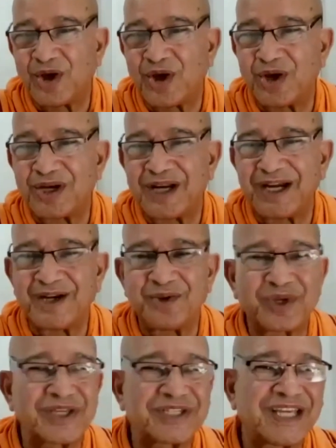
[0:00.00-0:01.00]
All right, you
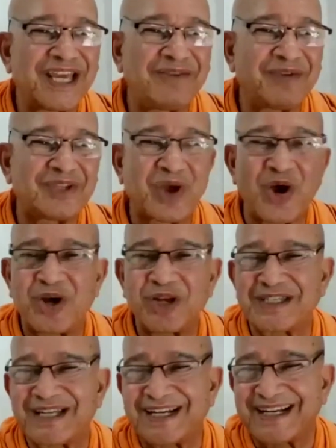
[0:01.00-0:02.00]
can share with all
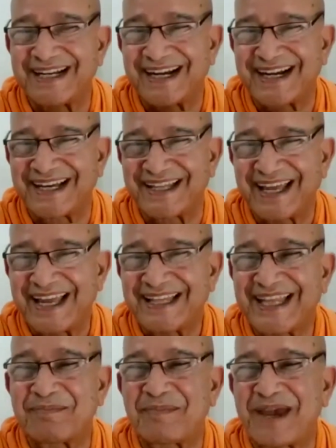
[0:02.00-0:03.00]
children and
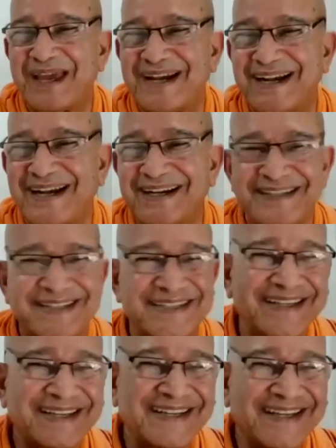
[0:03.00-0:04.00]
their parents
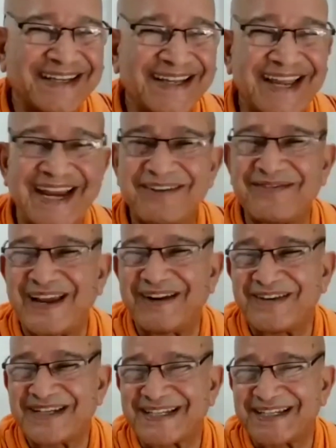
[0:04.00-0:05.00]
and
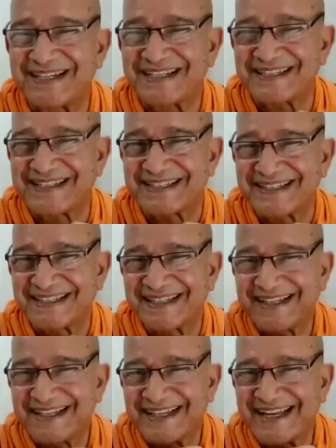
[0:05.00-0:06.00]
well-wishers
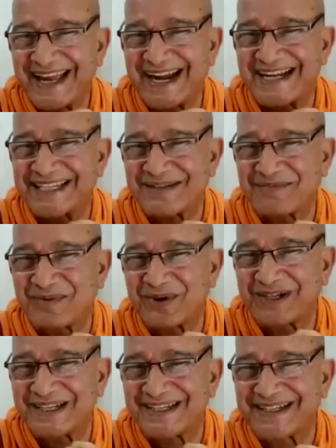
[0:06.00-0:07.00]
and
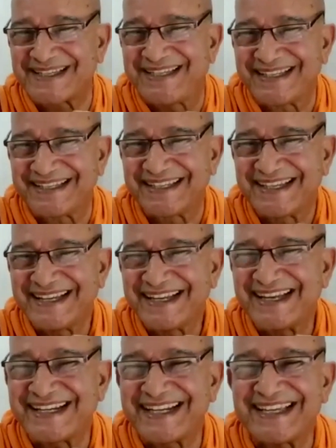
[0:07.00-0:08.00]
supporters,
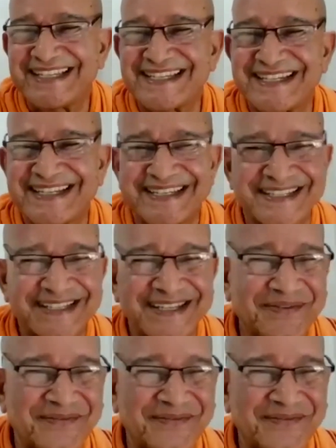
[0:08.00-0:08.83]
teachers.